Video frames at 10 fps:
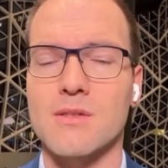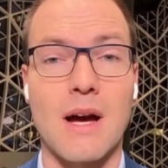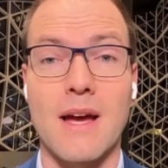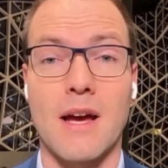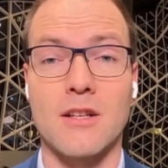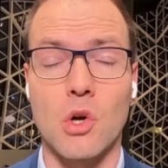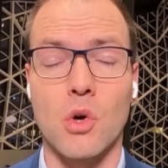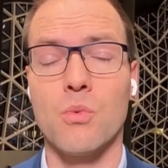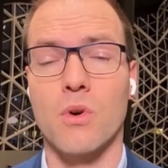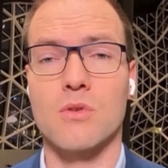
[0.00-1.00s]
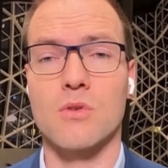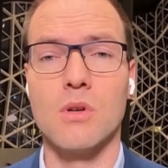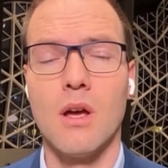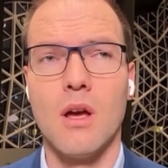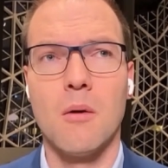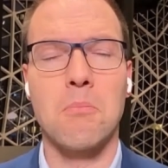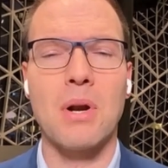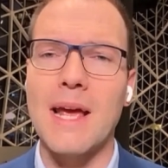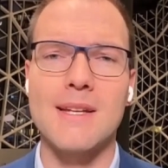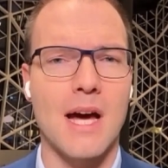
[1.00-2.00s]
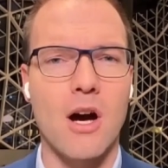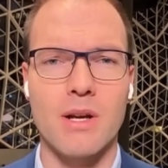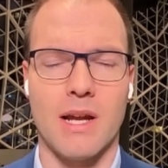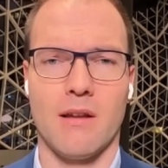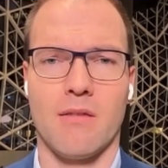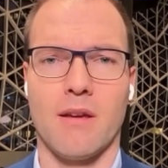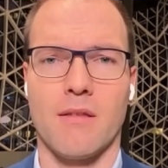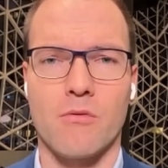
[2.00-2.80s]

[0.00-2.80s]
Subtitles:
So I don't want to lay down anything.